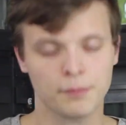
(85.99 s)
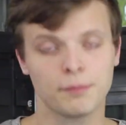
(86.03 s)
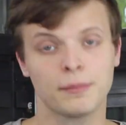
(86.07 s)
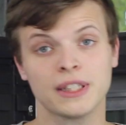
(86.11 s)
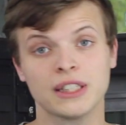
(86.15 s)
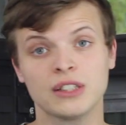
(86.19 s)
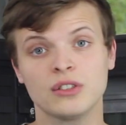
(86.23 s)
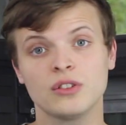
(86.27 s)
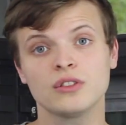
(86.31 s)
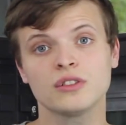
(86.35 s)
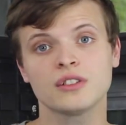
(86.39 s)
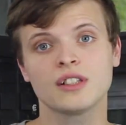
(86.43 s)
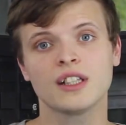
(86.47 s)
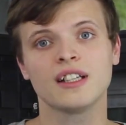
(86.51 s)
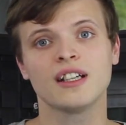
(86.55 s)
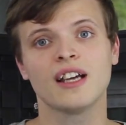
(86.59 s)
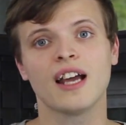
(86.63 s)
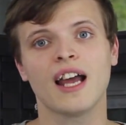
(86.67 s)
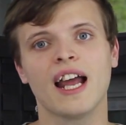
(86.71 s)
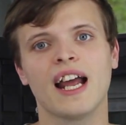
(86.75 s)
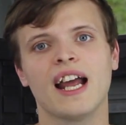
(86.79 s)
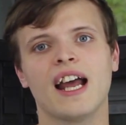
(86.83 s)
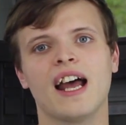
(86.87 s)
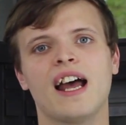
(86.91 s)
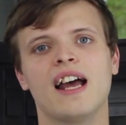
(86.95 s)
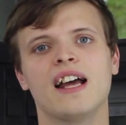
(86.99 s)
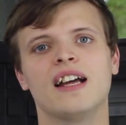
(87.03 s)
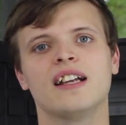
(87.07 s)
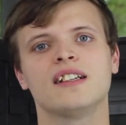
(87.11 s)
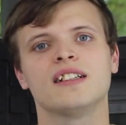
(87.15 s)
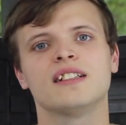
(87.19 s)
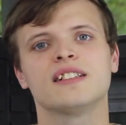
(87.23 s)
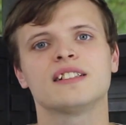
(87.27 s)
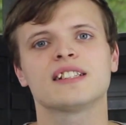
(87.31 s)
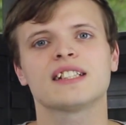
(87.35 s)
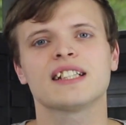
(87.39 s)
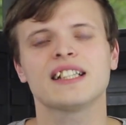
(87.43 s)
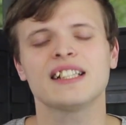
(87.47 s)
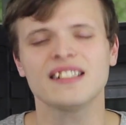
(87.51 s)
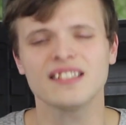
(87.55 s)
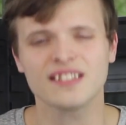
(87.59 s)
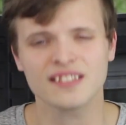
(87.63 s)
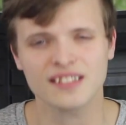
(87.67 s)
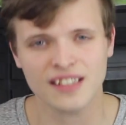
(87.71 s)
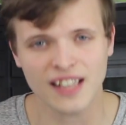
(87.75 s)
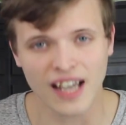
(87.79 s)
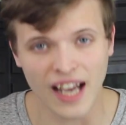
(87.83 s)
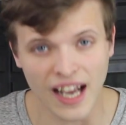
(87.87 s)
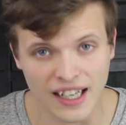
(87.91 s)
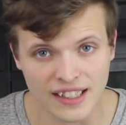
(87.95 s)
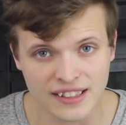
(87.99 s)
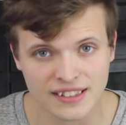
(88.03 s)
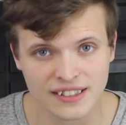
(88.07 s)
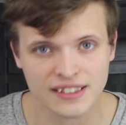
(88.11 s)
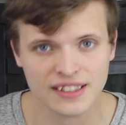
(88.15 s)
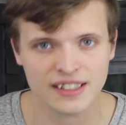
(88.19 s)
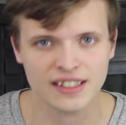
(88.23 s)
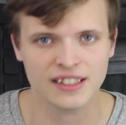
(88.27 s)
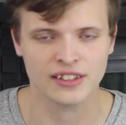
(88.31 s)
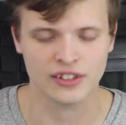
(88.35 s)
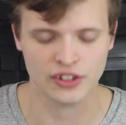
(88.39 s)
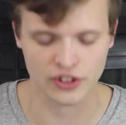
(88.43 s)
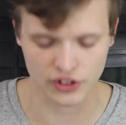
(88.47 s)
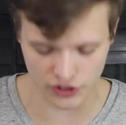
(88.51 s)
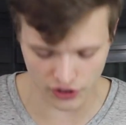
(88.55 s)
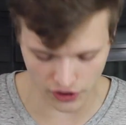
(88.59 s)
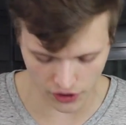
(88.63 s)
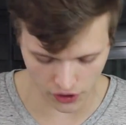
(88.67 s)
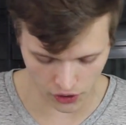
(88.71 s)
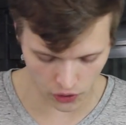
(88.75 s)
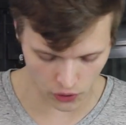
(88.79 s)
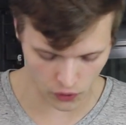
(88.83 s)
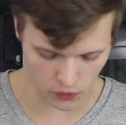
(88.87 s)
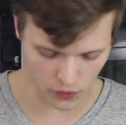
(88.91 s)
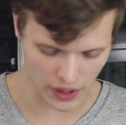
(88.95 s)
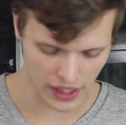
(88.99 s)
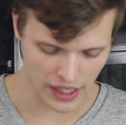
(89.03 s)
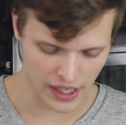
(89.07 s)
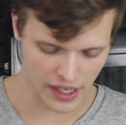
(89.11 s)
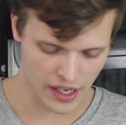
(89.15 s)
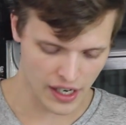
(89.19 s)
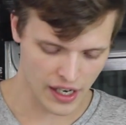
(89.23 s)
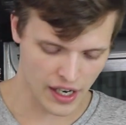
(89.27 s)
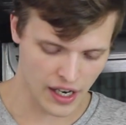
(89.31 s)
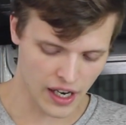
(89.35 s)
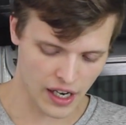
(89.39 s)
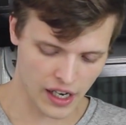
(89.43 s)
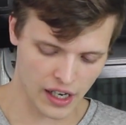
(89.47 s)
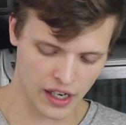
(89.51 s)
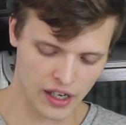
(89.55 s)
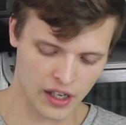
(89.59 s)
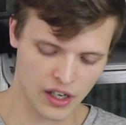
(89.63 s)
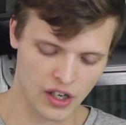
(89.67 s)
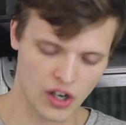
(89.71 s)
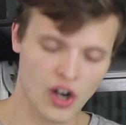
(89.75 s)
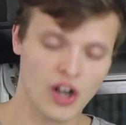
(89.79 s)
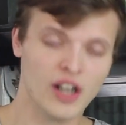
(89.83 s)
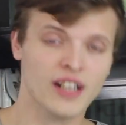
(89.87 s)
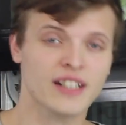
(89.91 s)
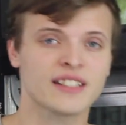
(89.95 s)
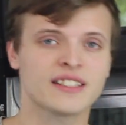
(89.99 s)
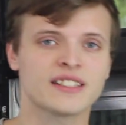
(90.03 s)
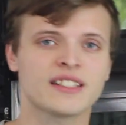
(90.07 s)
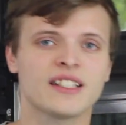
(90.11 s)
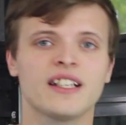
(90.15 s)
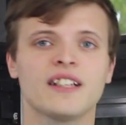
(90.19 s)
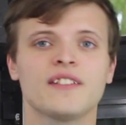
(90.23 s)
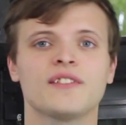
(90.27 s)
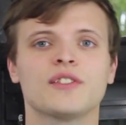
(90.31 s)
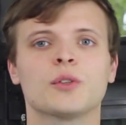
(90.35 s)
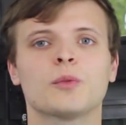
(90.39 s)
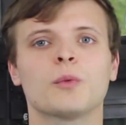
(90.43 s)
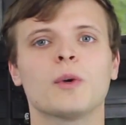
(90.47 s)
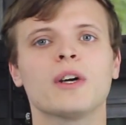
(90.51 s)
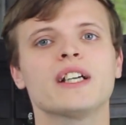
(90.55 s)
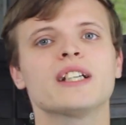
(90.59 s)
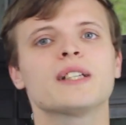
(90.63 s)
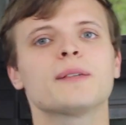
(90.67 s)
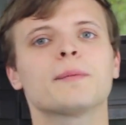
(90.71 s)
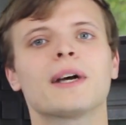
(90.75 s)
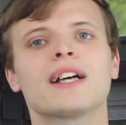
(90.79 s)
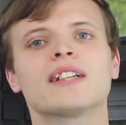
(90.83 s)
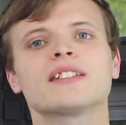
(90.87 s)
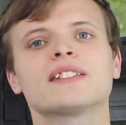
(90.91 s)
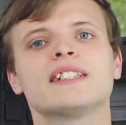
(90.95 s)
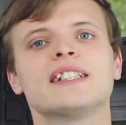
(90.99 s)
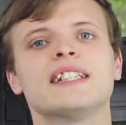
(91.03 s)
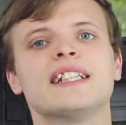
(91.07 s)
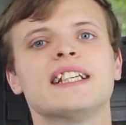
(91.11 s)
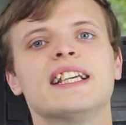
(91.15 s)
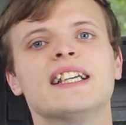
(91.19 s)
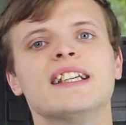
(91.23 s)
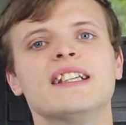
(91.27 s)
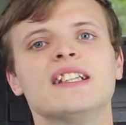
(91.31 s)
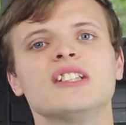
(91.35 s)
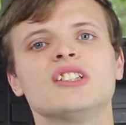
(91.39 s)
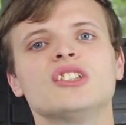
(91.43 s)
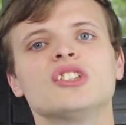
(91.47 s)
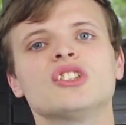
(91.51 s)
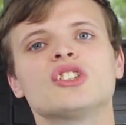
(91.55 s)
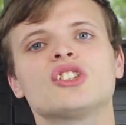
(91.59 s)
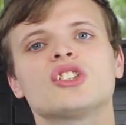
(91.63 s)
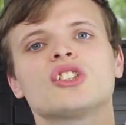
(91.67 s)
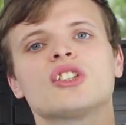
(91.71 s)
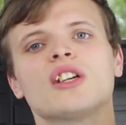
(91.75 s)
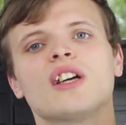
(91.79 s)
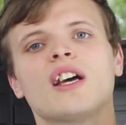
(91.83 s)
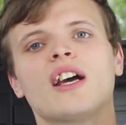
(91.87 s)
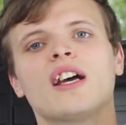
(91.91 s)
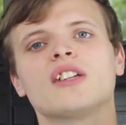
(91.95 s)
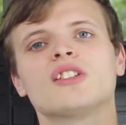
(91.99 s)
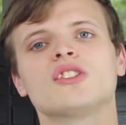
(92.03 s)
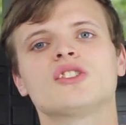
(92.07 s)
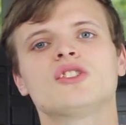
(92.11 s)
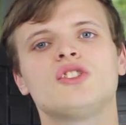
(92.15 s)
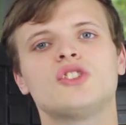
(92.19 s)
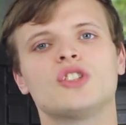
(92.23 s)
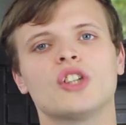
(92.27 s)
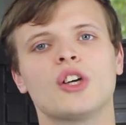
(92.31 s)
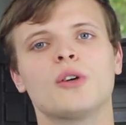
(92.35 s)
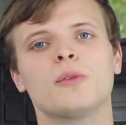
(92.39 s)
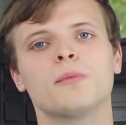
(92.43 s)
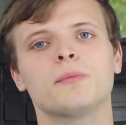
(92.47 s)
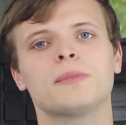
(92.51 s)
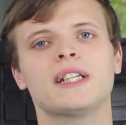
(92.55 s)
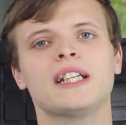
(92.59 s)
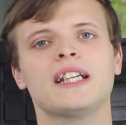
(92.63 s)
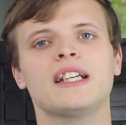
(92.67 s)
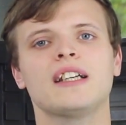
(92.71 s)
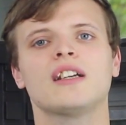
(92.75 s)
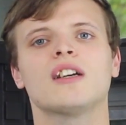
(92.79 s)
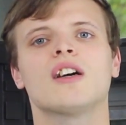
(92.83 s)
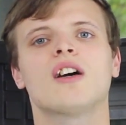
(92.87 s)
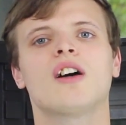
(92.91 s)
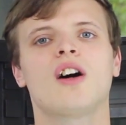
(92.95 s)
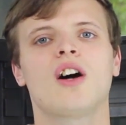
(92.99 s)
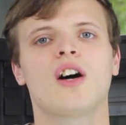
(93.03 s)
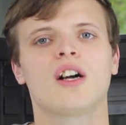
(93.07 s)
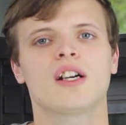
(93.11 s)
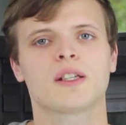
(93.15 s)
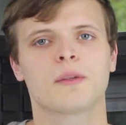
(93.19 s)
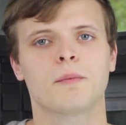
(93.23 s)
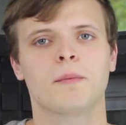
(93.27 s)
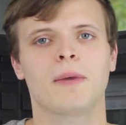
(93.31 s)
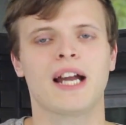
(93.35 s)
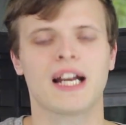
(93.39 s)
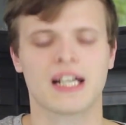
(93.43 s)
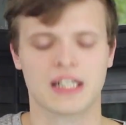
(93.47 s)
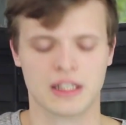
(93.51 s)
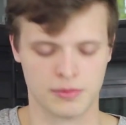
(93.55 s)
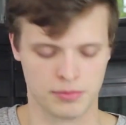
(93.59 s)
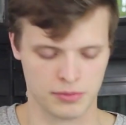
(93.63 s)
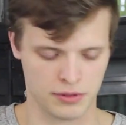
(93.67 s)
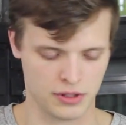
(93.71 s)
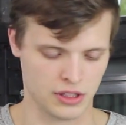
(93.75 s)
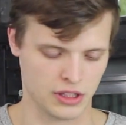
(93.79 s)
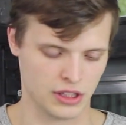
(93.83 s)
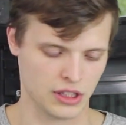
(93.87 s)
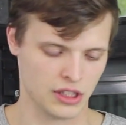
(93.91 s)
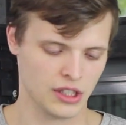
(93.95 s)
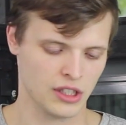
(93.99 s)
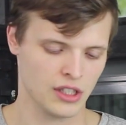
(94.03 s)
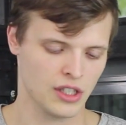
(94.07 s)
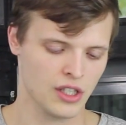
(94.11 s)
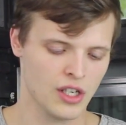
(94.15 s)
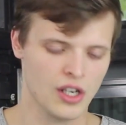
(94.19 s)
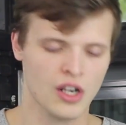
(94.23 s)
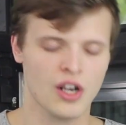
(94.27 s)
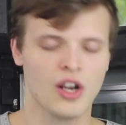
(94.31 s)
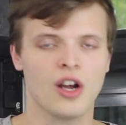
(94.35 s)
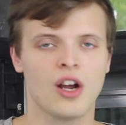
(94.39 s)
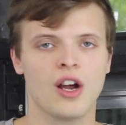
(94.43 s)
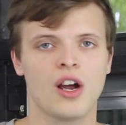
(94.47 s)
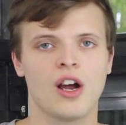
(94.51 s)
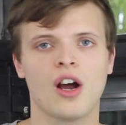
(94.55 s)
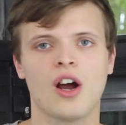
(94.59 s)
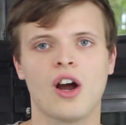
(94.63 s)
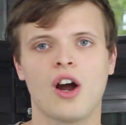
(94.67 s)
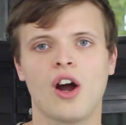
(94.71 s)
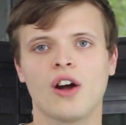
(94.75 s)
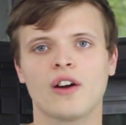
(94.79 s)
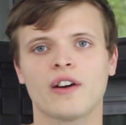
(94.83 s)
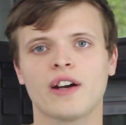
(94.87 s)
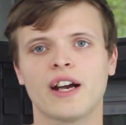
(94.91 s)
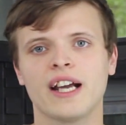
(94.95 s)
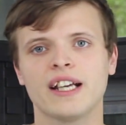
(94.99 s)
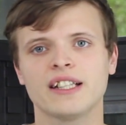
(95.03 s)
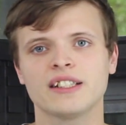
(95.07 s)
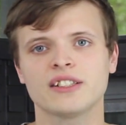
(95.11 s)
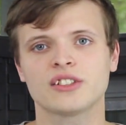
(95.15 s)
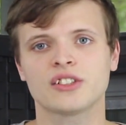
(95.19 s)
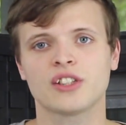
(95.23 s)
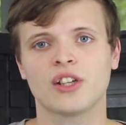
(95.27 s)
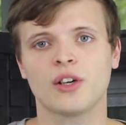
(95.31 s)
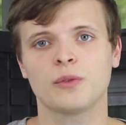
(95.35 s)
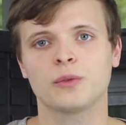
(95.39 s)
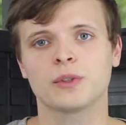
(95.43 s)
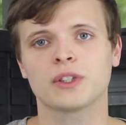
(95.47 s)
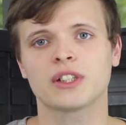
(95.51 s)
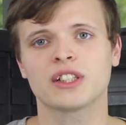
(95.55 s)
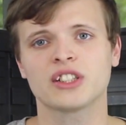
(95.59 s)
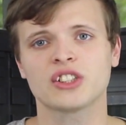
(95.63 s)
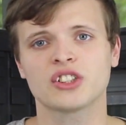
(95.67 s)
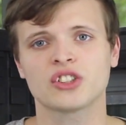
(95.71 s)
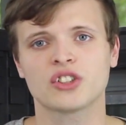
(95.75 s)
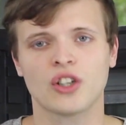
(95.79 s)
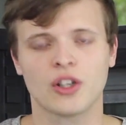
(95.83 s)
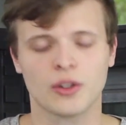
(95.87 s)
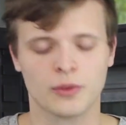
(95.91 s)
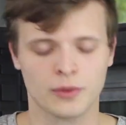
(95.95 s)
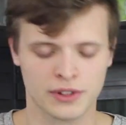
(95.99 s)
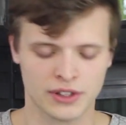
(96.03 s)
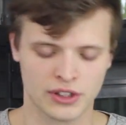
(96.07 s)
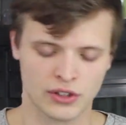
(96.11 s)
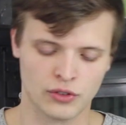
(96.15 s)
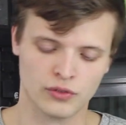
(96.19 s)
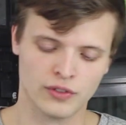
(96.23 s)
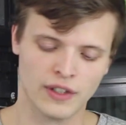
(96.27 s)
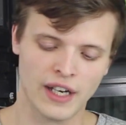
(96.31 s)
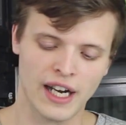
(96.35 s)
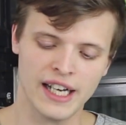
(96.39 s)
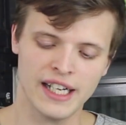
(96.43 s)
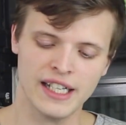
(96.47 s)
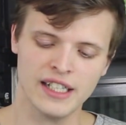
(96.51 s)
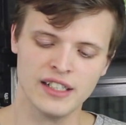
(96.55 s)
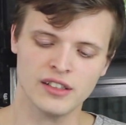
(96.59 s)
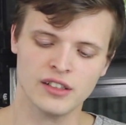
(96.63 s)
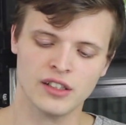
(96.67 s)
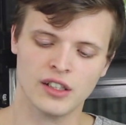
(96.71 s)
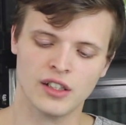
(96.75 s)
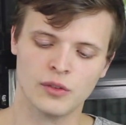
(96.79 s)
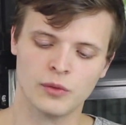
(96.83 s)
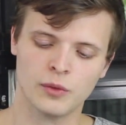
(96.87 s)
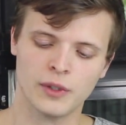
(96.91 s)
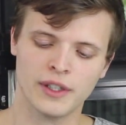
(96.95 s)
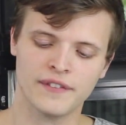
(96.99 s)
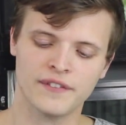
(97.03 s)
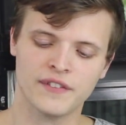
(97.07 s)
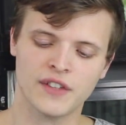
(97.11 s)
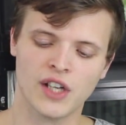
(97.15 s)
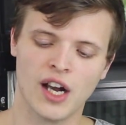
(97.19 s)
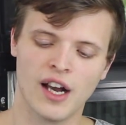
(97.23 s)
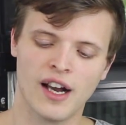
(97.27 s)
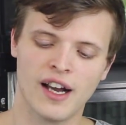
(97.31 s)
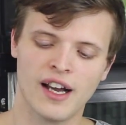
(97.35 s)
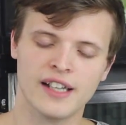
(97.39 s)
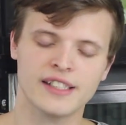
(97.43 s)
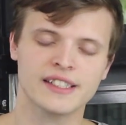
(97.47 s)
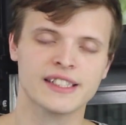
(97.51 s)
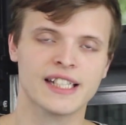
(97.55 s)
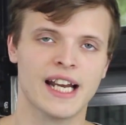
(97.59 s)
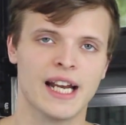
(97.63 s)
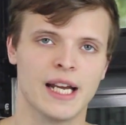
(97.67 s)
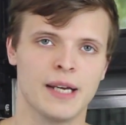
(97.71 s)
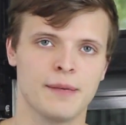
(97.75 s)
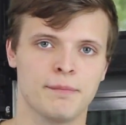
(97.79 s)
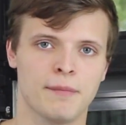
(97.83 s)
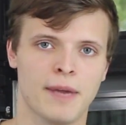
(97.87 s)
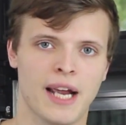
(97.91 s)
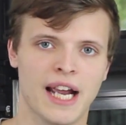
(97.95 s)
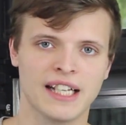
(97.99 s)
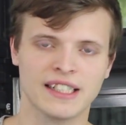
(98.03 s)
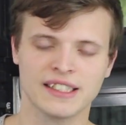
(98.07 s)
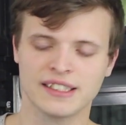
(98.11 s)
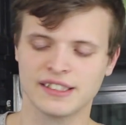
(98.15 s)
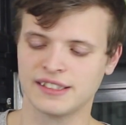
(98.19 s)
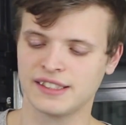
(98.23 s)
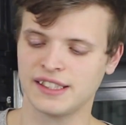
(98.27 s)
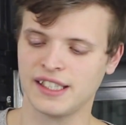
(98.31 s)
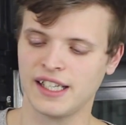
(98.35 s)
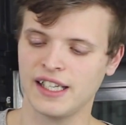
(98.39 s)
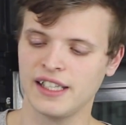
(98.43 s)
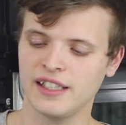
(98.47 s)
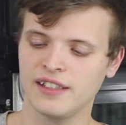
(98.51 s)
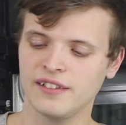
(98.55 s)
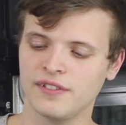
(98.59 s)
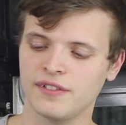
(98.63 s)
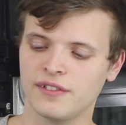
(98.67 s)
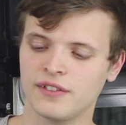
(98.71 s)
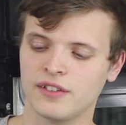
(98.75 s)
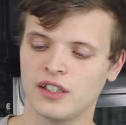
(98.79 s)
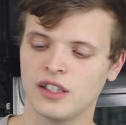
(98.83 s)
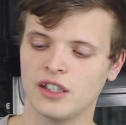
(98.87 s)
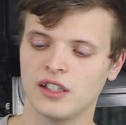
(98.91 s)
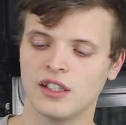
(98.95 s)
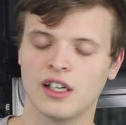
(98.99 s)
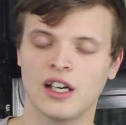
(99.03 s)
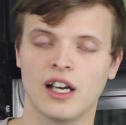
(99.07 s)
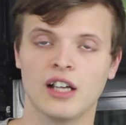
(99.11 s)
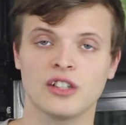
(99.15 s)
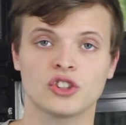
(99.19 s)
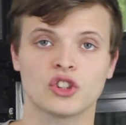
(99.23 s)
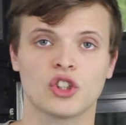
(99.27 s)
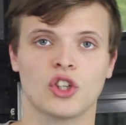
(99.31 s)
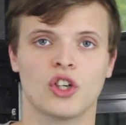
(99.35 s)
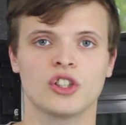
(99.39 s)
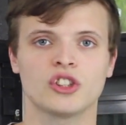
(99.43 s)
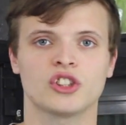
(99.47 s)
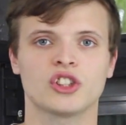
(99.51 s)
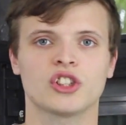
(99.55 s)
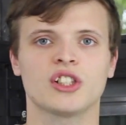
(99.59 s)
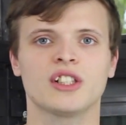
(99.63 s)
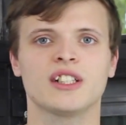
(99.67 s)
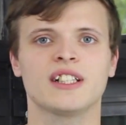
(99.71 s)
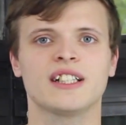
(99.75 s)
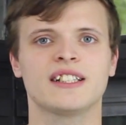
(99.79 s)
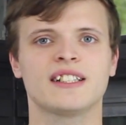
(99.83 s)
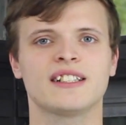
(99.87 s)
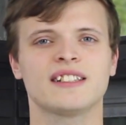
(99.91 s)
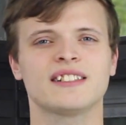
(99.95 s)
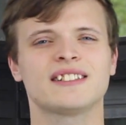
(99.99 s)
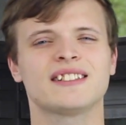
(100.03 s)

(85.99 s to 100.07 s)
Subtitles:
build, and it lasted. So honestly, if you're worried about the hinge, don't be on a MacBook. Alright, so we're going to start with the right. We've got a MagSafe charger. It